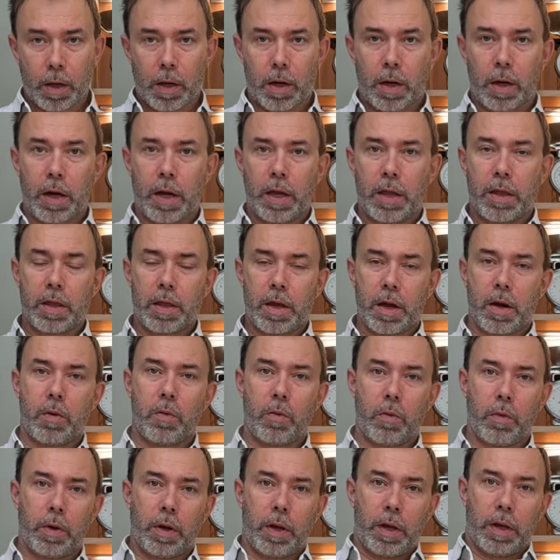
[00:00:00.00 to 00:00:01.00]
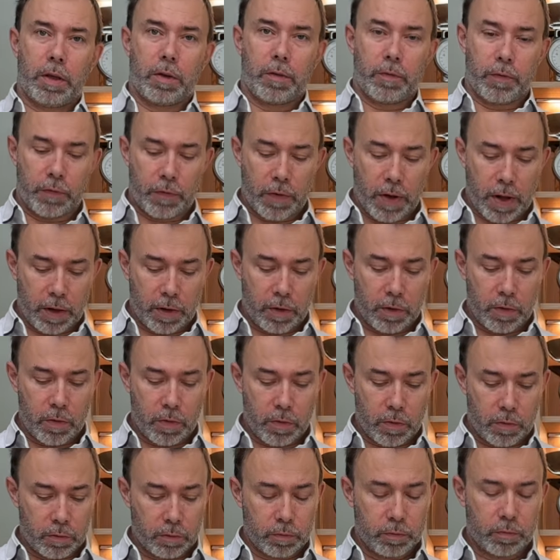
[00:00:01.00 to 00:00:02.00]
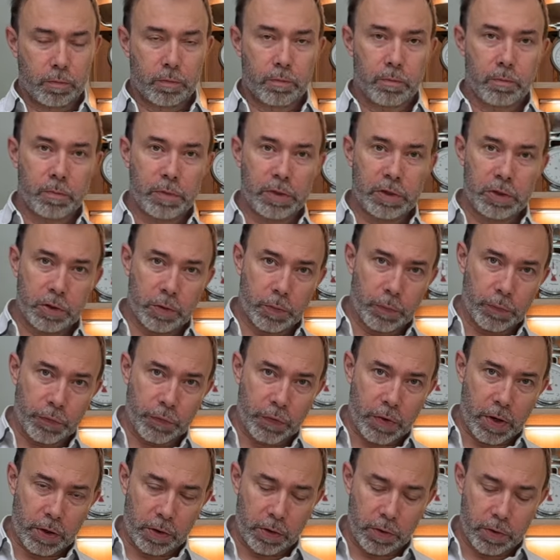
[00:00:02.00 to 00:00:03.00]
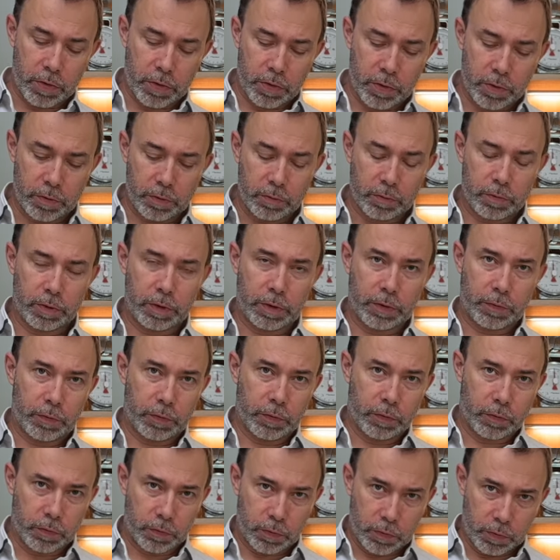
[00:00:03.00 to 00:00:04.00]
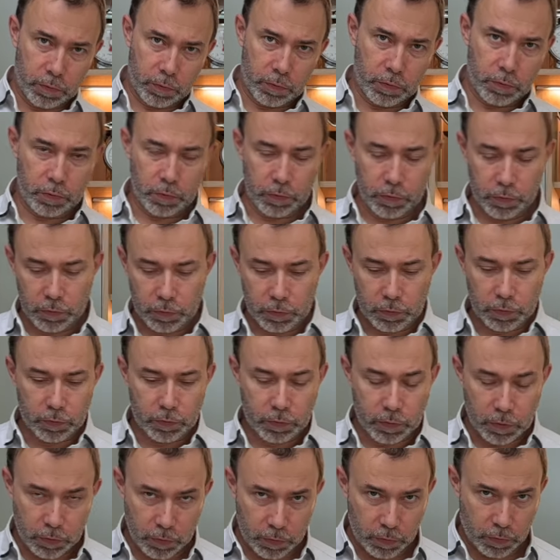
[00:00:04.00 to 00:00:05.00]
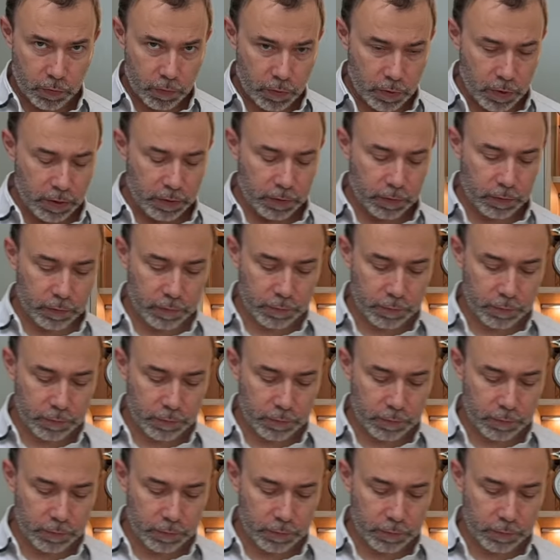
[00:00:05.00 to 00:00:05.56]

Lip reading: and now in a fire, medium fire, if you use to control it,